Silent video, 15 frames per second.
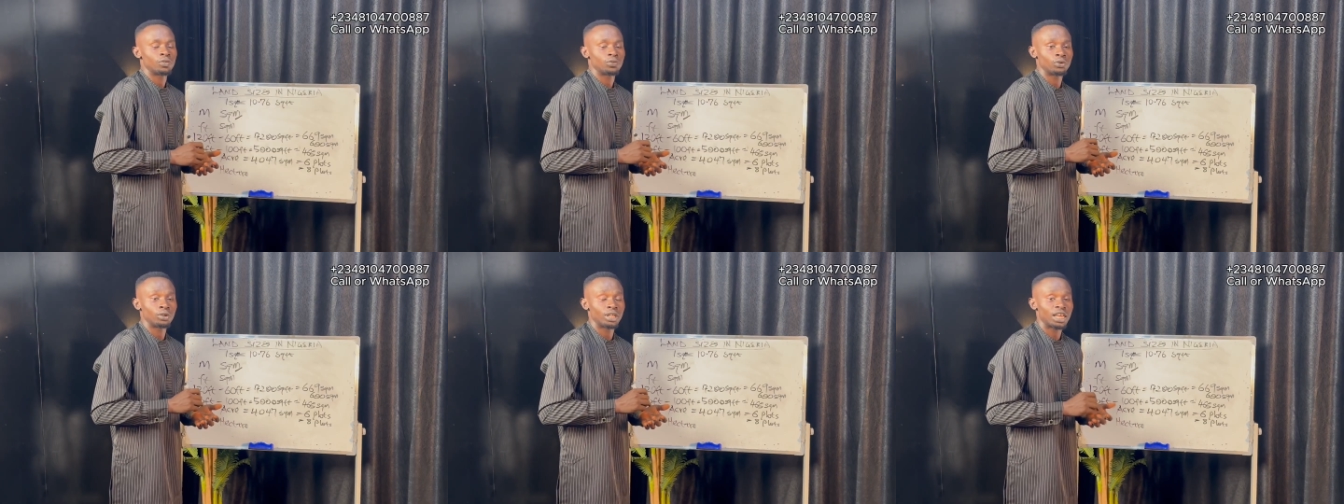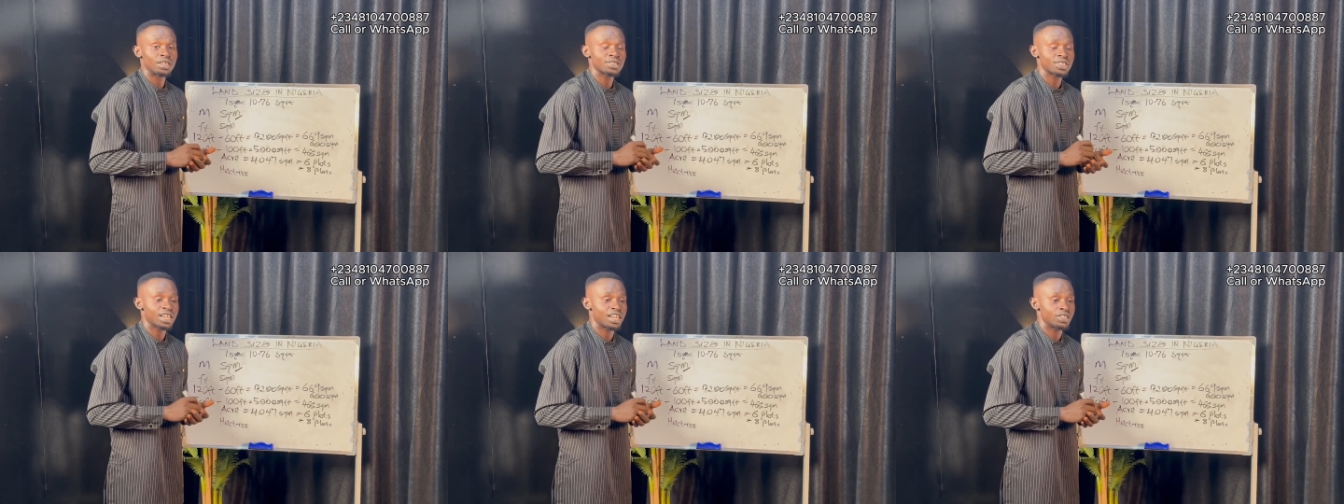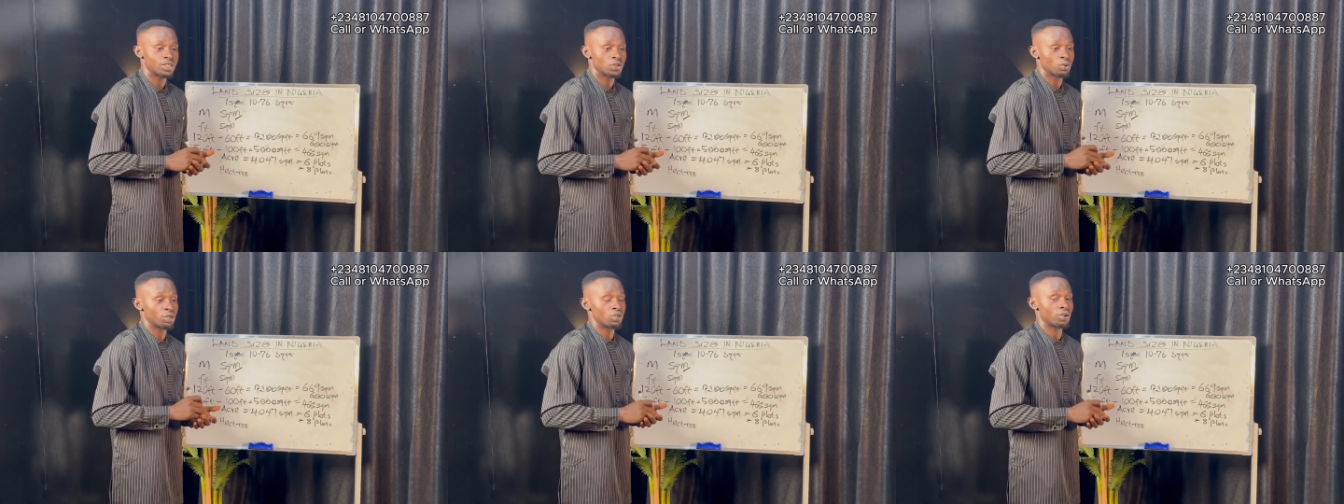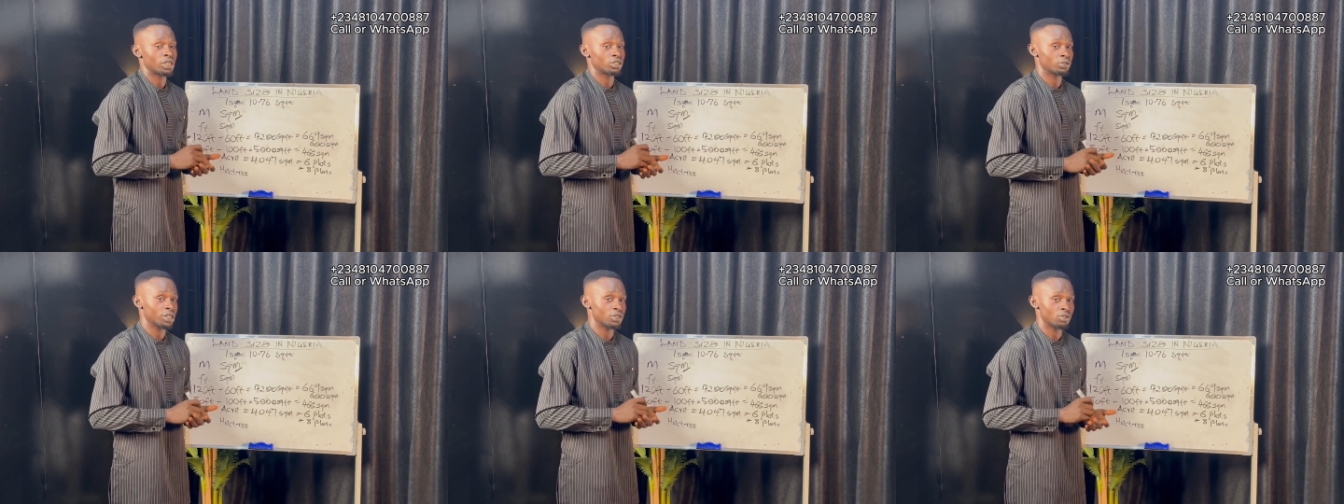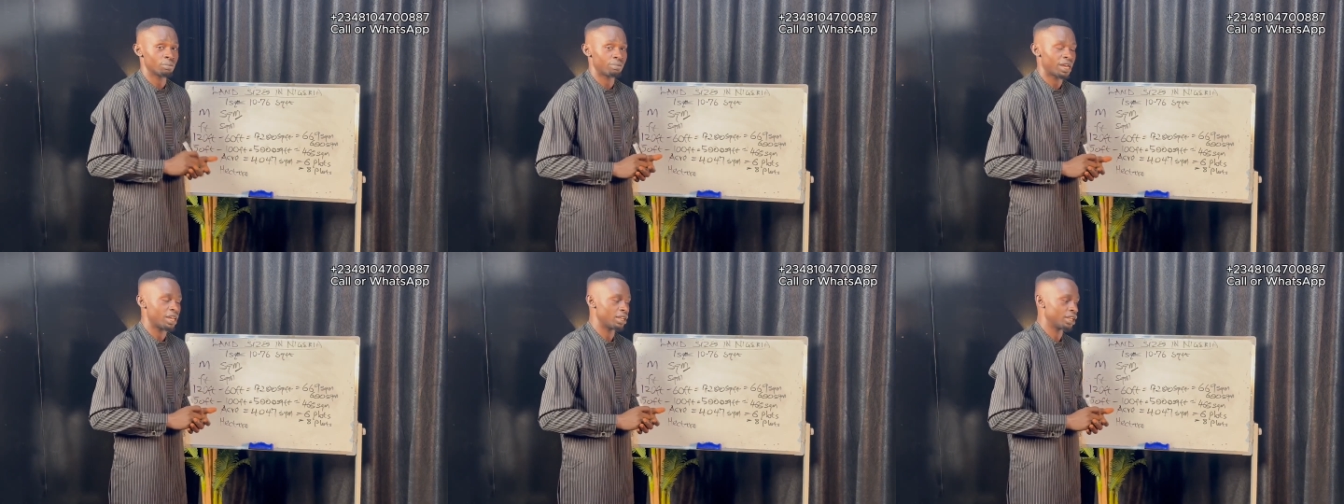for land sizes when you are trying
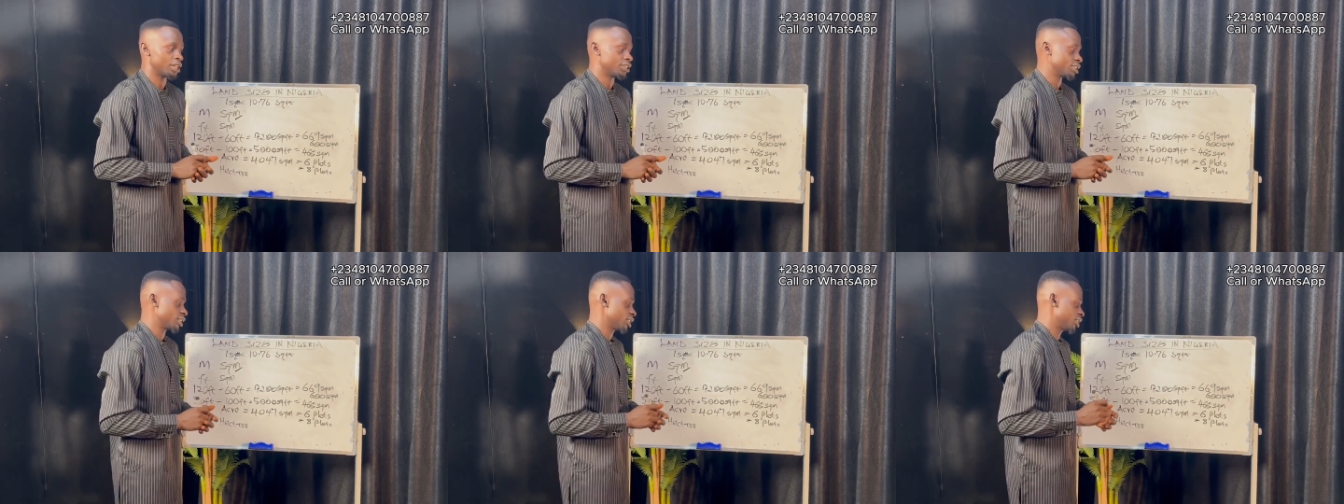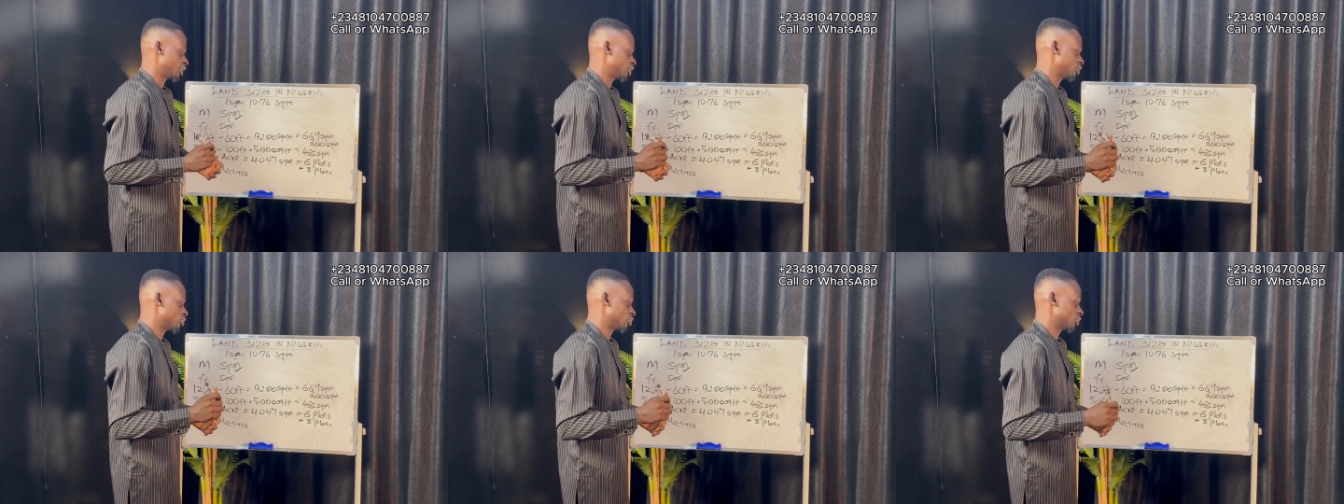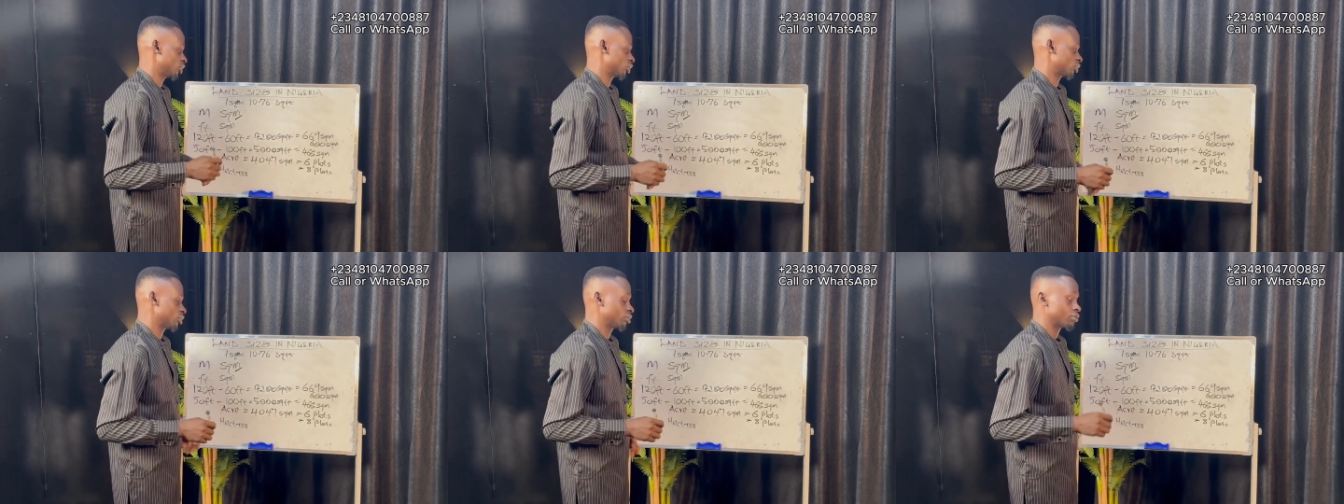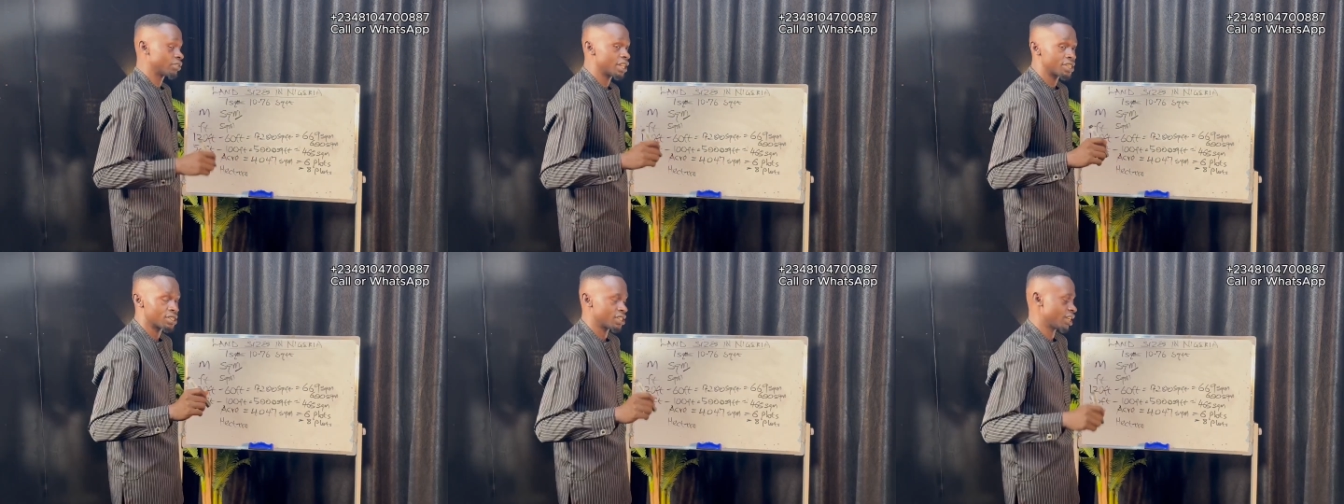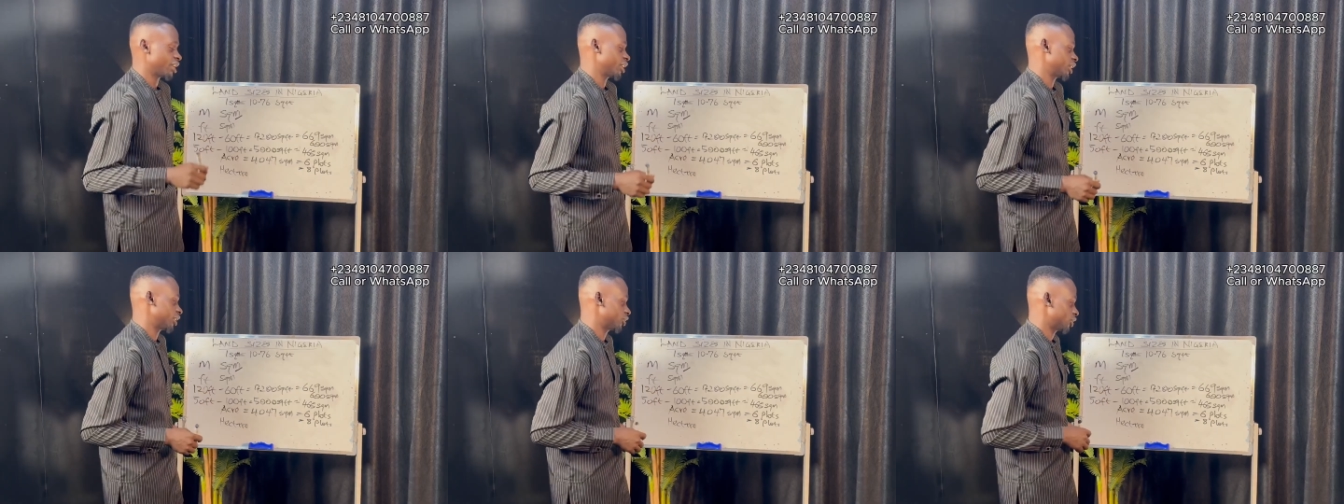to buy land in any location right
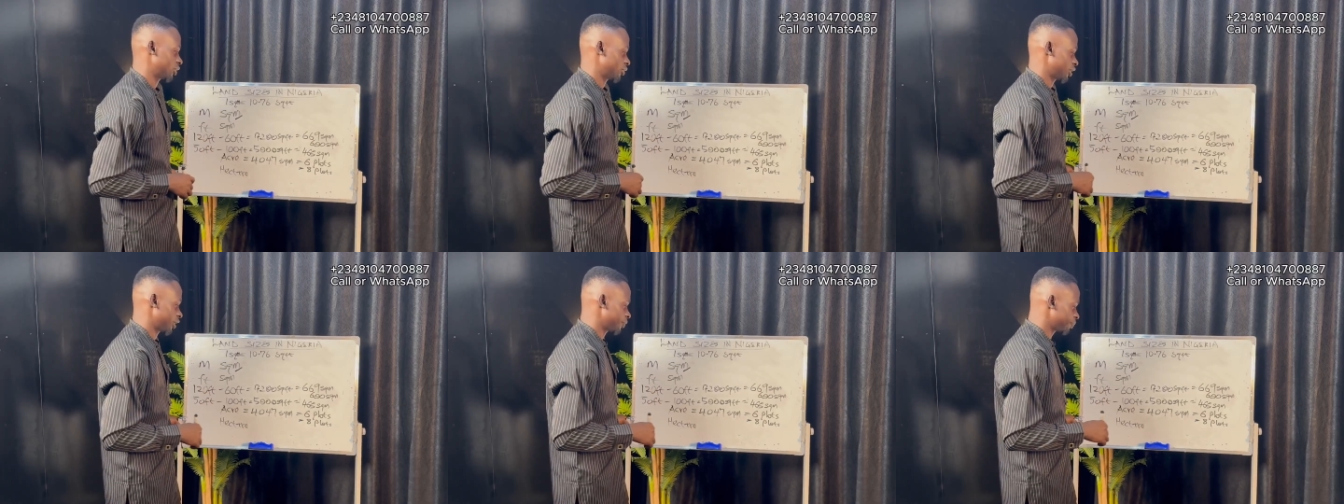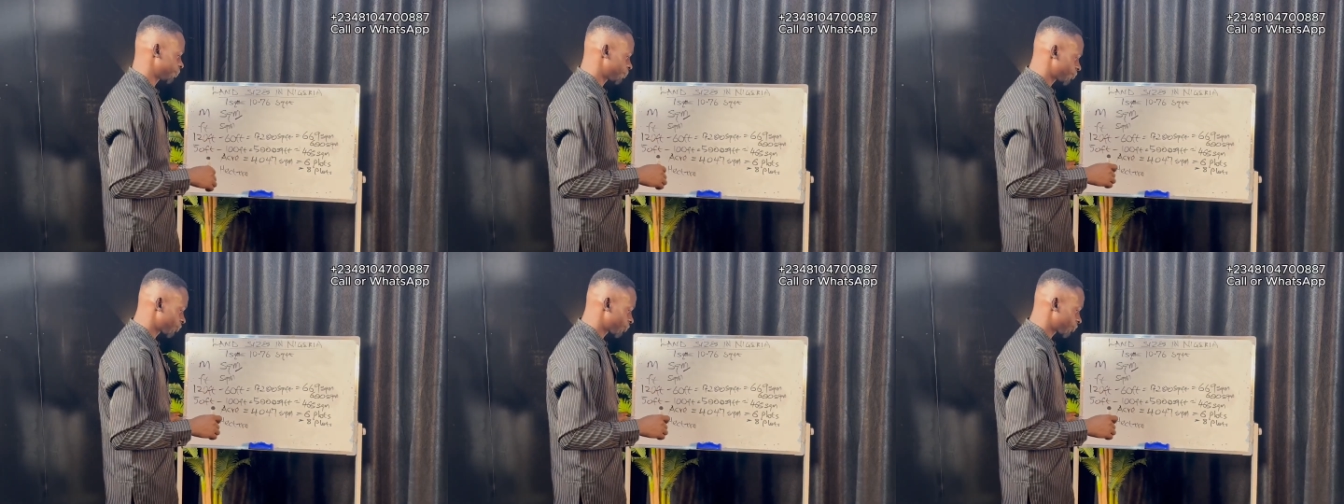here in Nigeria.